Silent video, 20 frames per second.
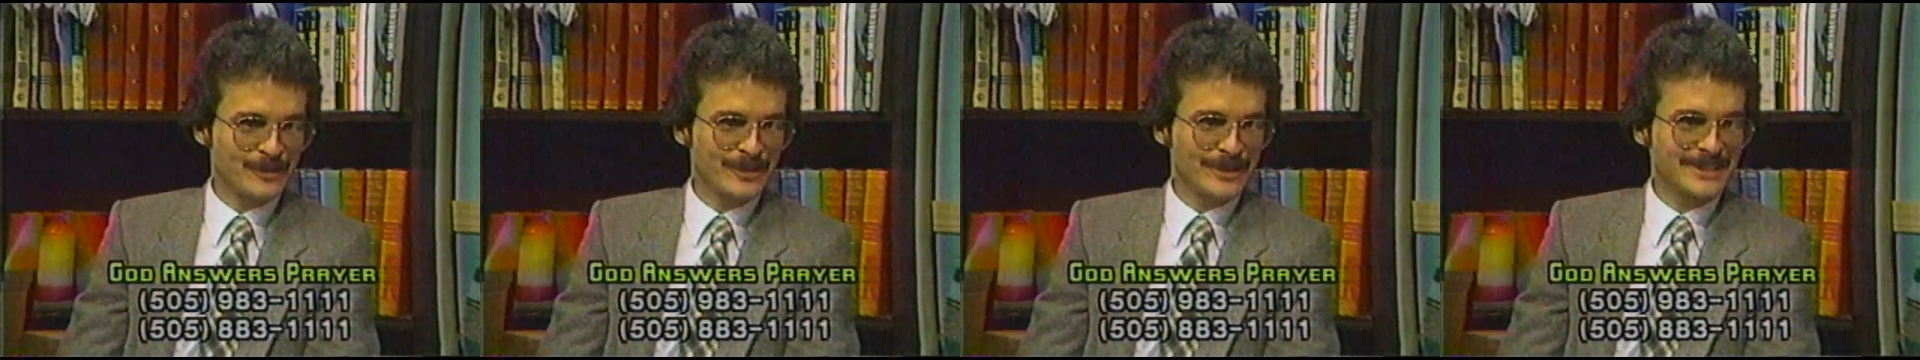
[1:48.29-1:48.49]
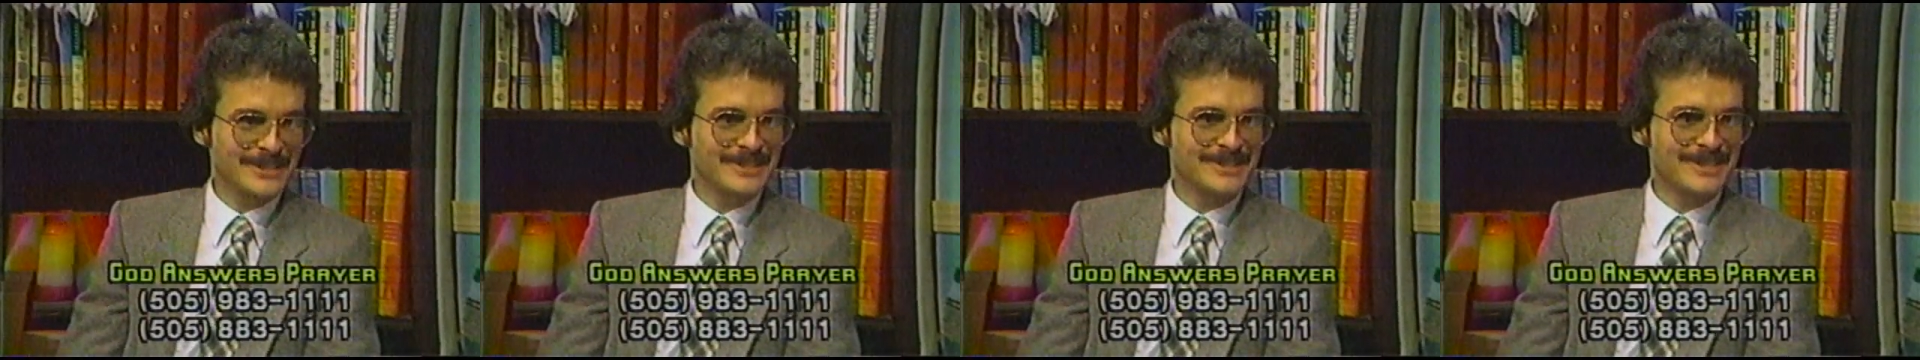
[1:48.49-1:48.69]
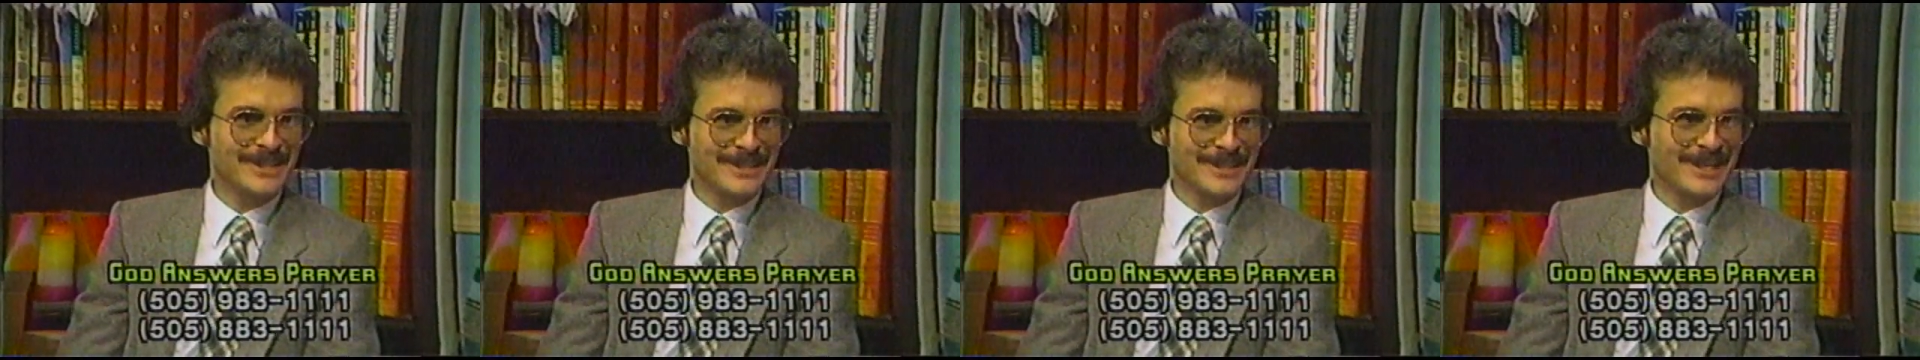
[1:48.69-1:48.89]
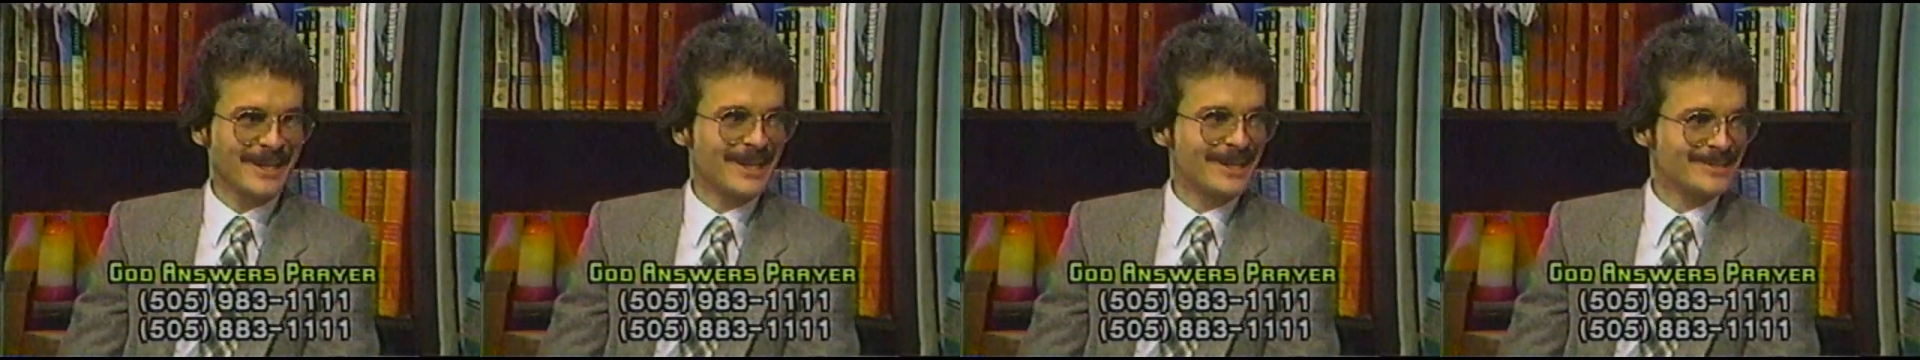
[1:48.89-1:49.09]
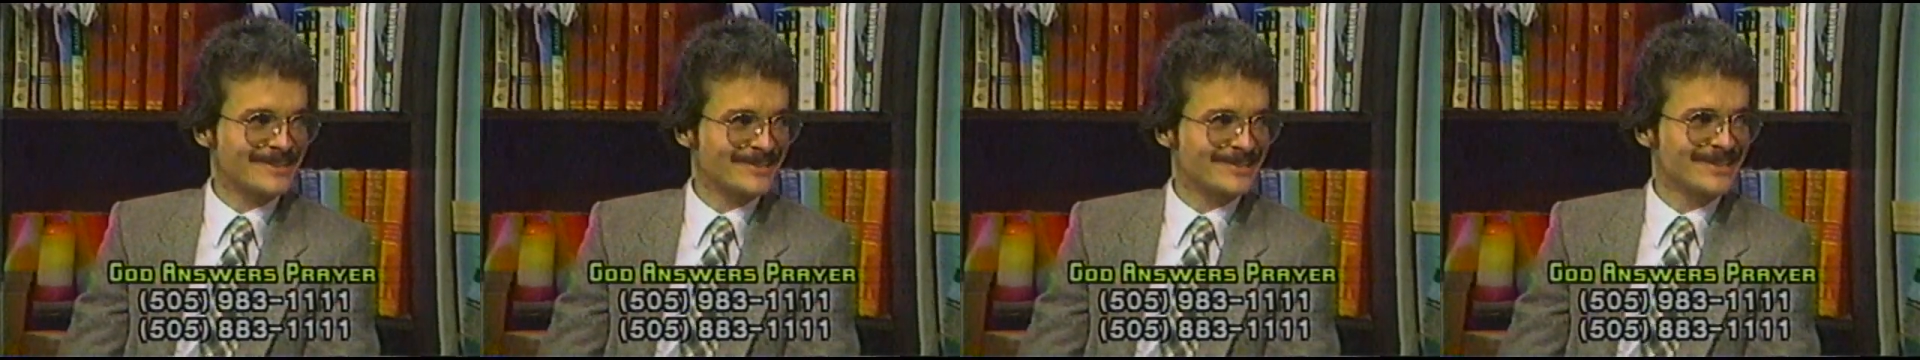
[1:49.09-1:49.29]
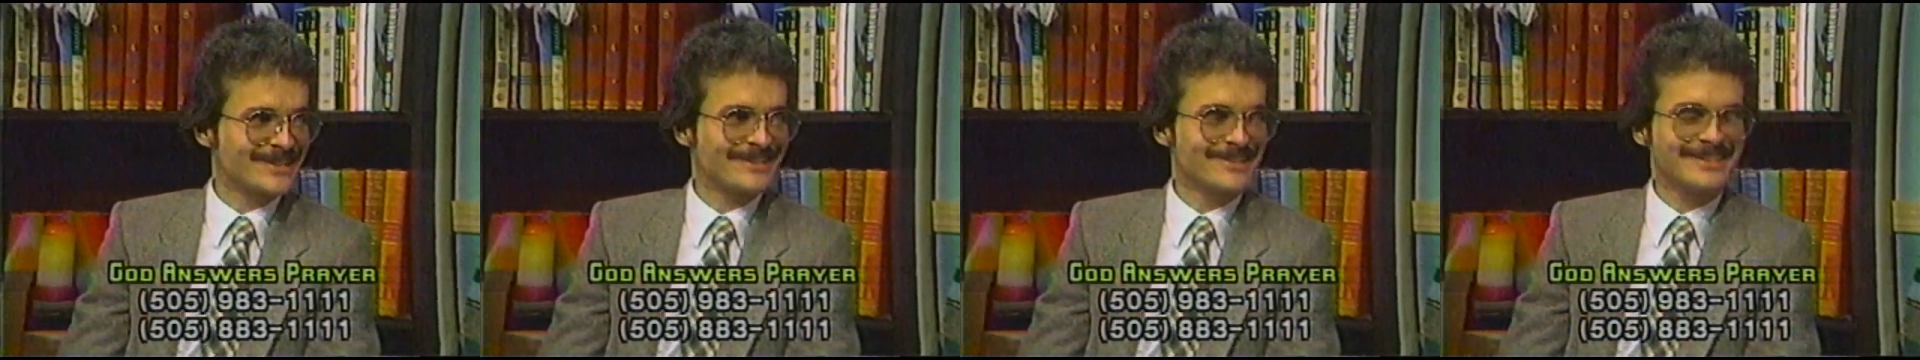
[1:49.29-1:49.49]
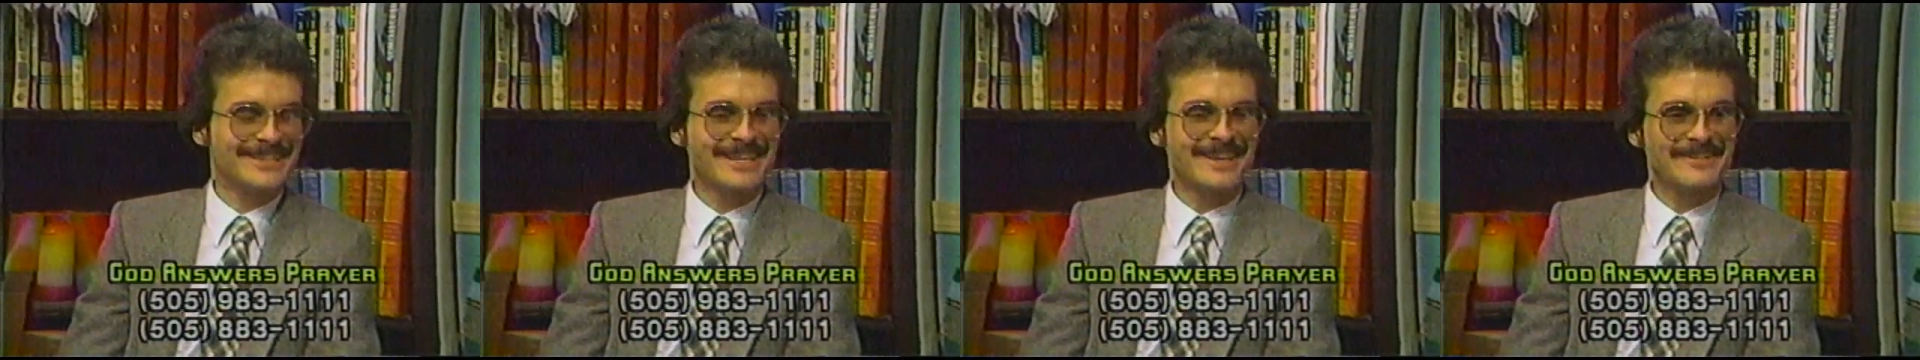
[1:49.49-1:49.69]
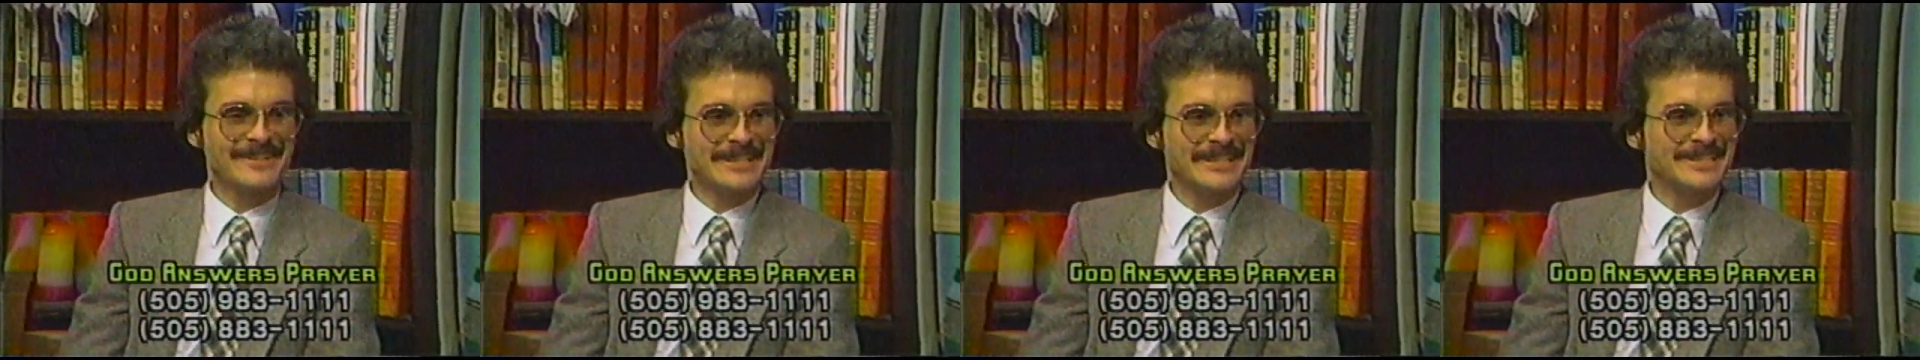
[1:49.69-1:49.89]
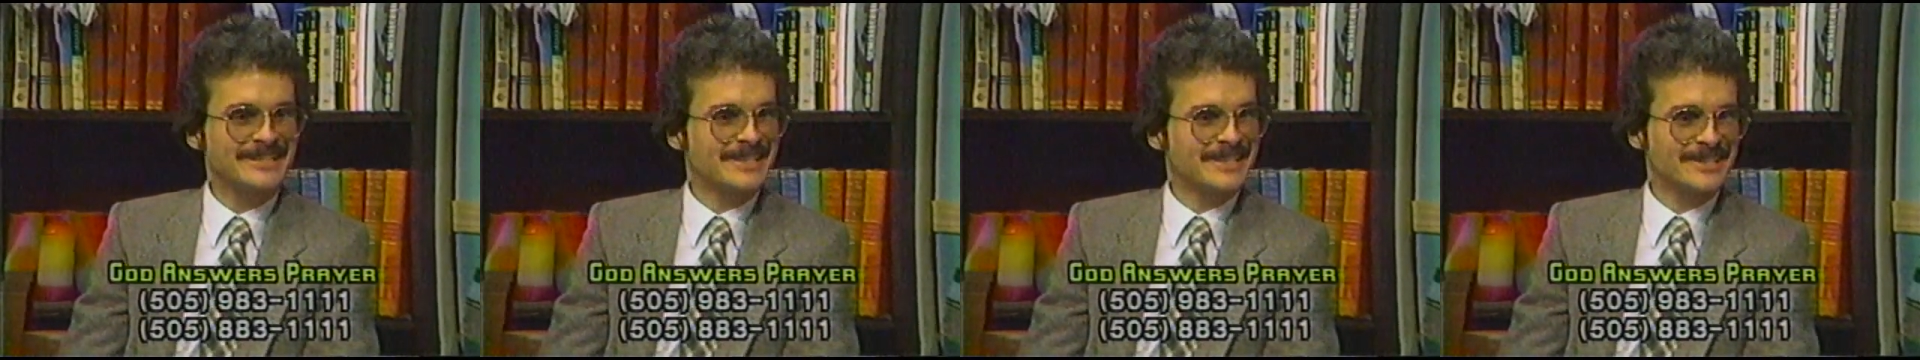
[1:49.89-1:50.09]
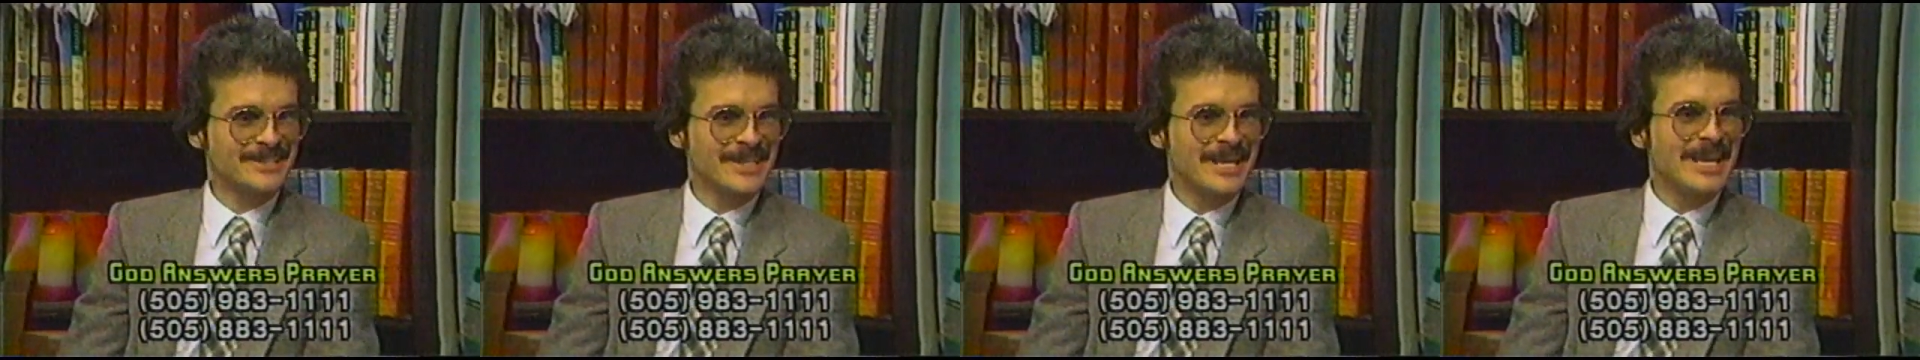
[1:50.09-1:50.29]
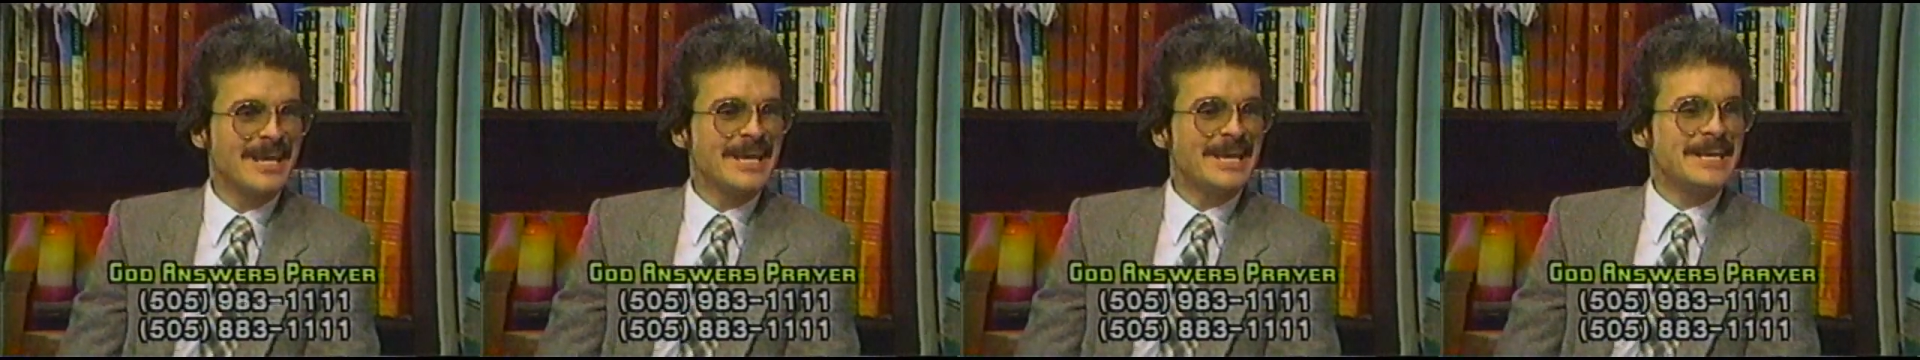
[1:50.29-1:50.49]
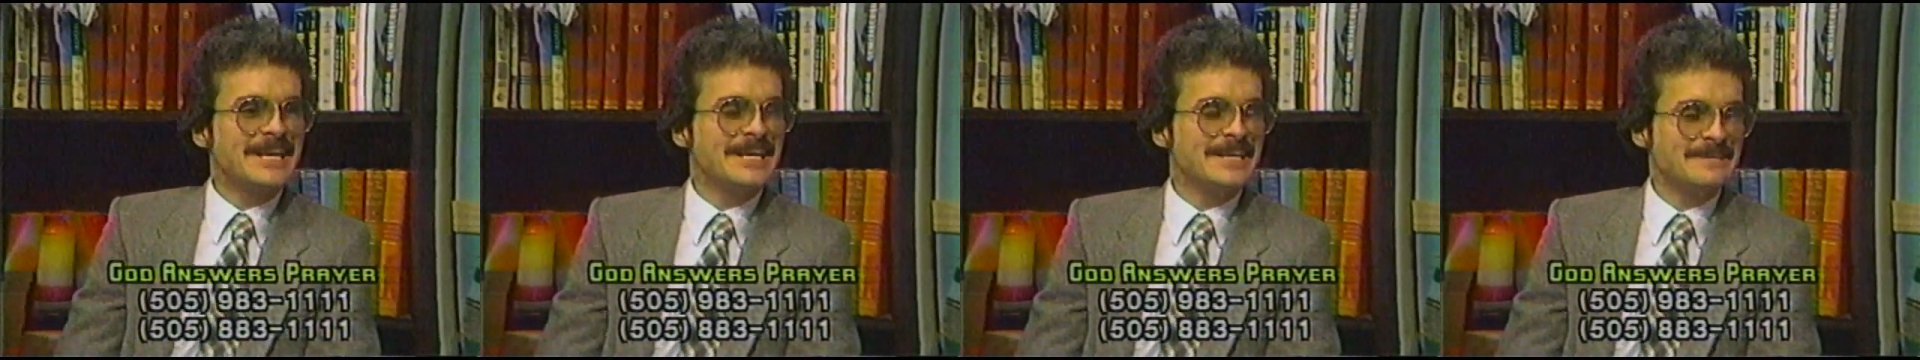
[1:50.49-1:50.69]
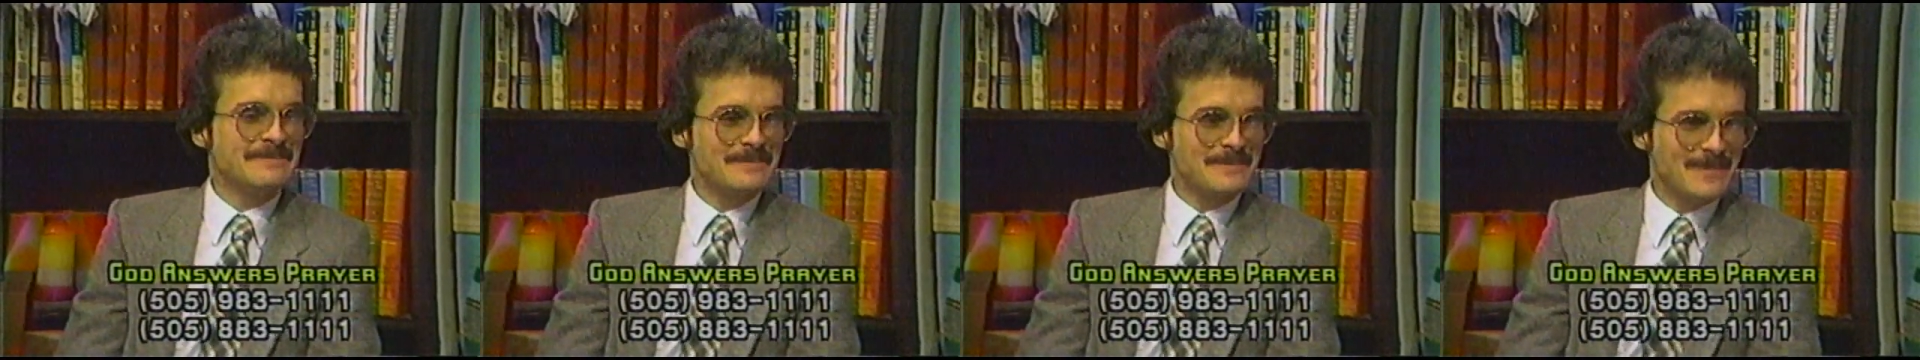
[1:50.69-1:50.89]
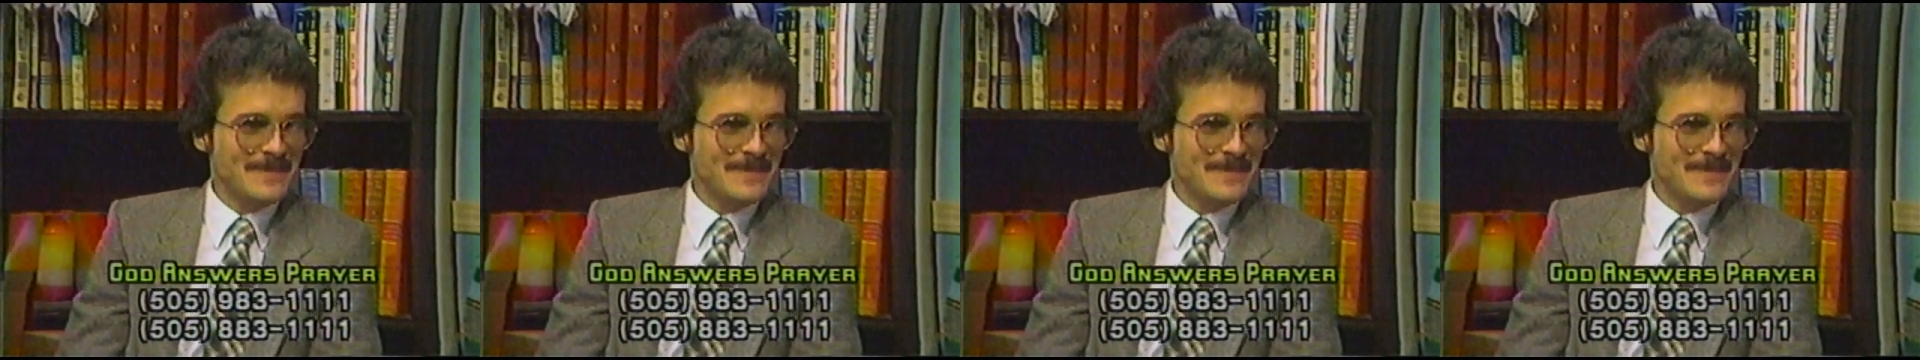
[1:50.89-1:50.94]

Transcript: that's done concerts here in town. That he says he